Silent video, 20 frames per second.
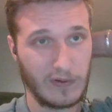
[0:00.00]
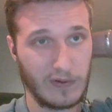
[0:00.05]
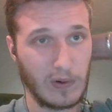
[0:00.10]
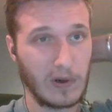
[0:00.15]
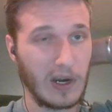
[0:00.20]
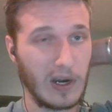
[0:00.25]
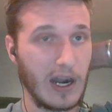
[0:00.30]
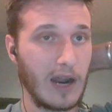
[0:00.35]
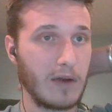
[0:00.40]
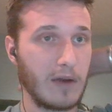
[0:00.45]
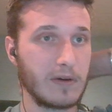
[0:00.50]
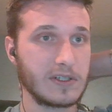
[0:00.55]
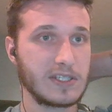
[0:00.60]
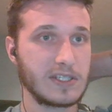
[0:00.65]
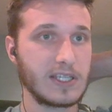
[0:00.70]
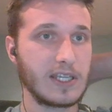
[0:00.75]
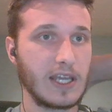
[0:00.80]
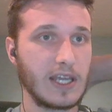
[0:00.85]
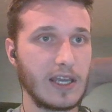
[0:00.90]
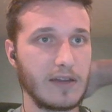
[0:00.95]
4 hours
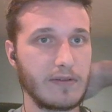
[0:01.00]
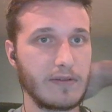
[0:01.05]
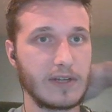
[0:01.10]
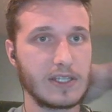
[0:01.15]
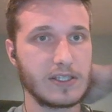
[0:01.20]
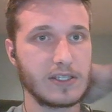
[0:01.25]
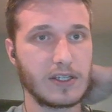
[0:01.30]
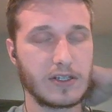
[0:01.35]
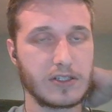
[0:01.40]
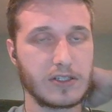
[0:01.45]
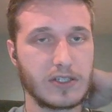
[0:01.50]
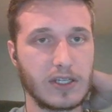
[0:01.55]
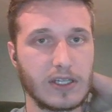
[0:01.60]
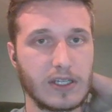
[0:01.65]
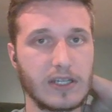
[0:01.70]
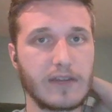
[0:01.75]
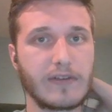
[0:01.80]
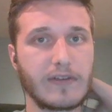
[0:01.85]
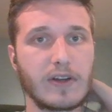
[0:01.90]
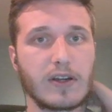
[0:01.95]
a day
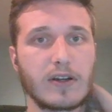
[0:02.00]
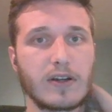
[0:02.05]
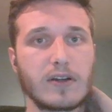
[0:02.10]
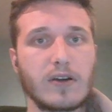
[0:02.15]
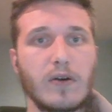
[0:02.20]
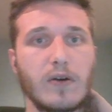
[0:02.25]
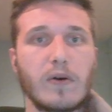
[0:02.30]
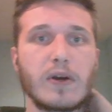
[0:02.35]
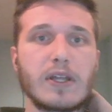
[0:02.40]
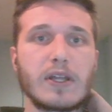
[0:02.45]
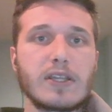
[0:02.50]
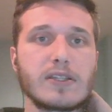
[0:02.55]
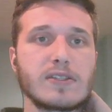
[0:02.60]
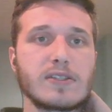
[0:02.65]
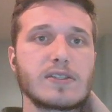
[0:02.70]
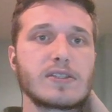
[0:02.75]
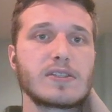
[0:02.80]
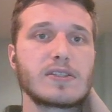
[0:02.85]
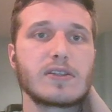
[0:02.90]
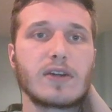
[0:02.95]
researching different
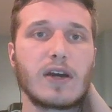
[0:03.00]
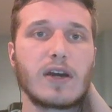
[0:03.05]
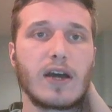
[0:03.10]
coins.